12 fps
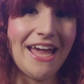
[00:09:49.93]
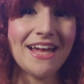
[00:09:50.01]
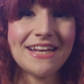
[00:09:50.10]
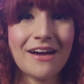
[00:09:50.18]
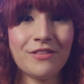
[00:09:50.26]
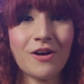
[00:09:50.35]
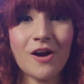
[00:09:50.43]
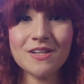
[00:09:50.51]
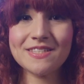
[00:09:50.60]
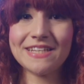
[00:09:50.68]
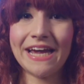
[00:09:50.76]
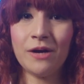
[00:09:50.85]
and how their
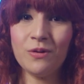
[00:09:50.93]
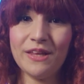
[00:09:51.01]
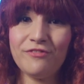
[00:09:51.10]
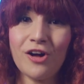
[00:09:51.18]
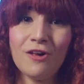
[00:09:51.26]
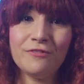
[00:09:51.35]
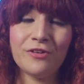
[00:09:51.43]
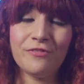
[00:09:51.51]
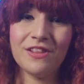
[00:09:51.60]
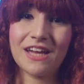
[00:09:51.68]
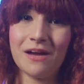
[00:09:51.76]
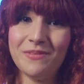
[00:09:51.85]
art style will evolve
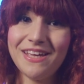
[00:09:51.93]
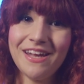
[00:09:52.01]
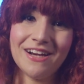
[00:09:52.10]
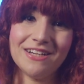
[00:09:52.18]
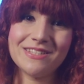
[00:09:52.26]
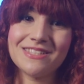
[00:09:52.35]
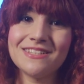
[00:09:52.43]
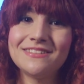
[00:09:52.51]
over the coming years.